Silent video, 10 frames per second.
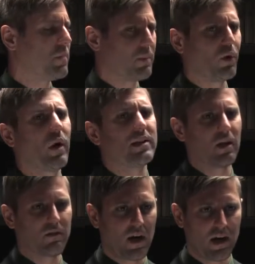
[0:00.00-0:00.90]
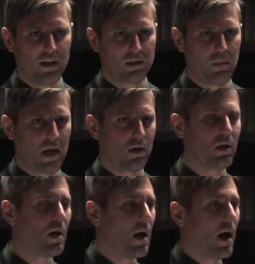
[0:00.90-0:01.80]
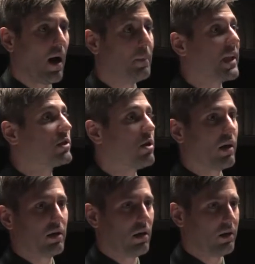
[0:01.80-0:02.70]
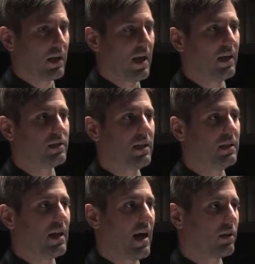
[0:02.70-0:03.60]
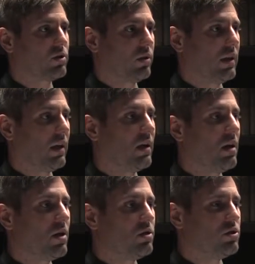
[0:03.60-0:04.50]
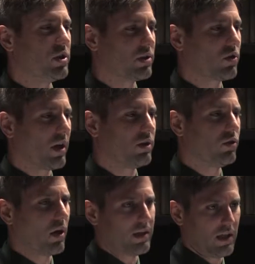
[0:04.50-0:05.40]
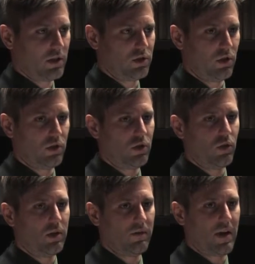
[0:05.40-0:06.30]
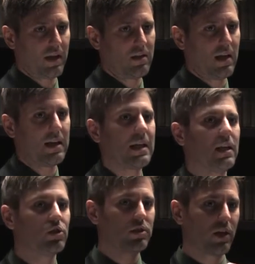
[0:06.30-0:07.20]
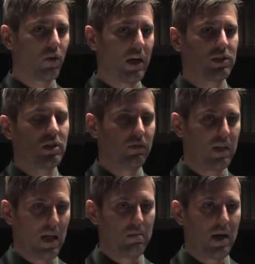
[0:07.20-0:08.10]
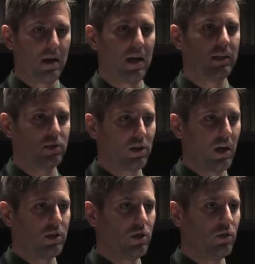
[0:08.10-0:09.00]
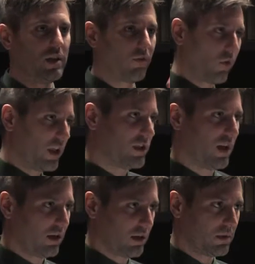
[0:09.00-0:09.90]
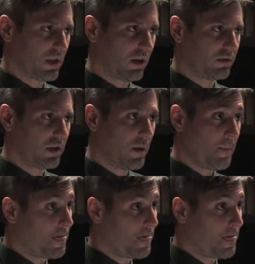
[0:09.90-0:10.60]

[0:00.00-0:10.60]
people who identify as male, but that's not at all the case. He's actually just trying to draw attention to the fact that each generation of gay men has sought to differentiate themselves